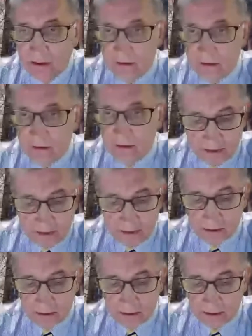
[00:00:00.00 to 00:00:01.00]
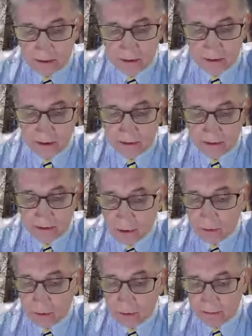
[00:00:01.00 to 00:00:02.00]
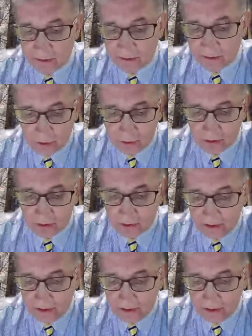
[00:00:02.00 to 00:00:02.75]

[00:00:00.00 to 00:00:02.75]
fundamentals that such optimization